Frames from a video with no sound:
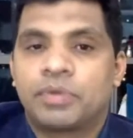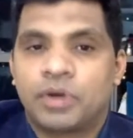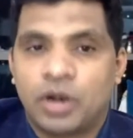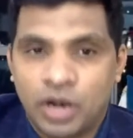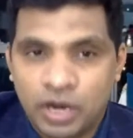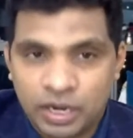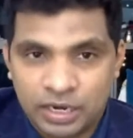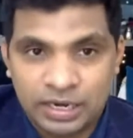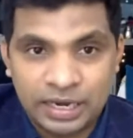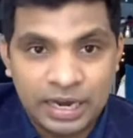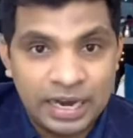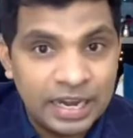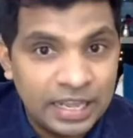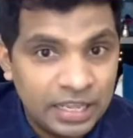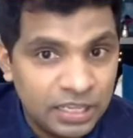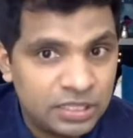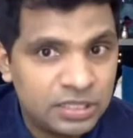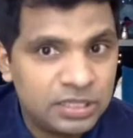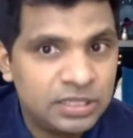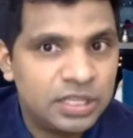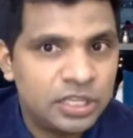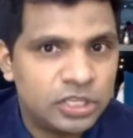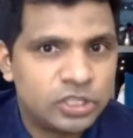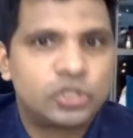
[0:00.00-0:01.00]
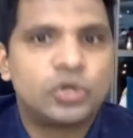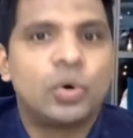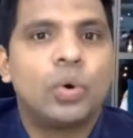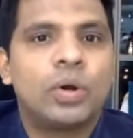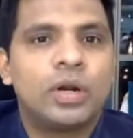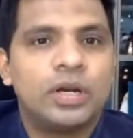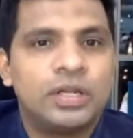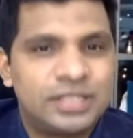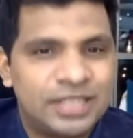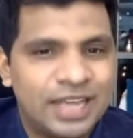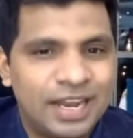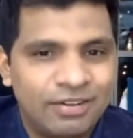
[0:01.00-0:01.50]
product ready in the
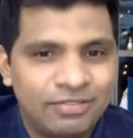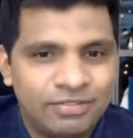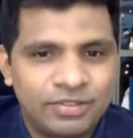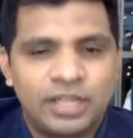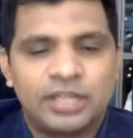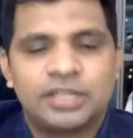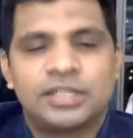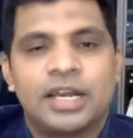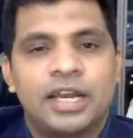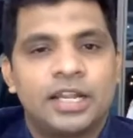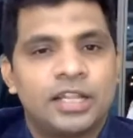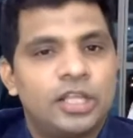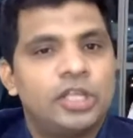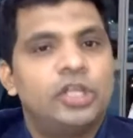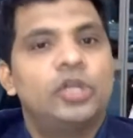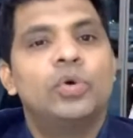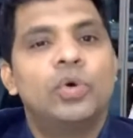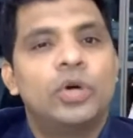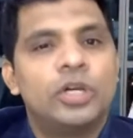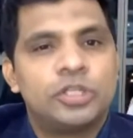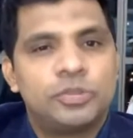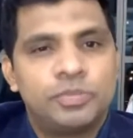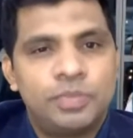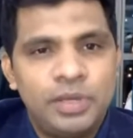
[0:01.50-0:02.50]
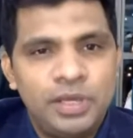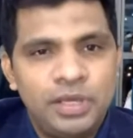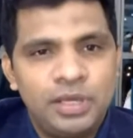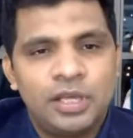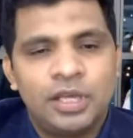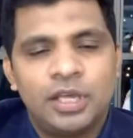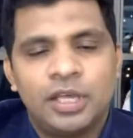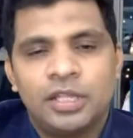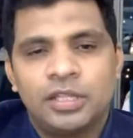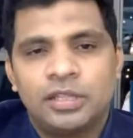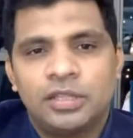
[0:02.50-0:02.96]
store itself. That's another USP.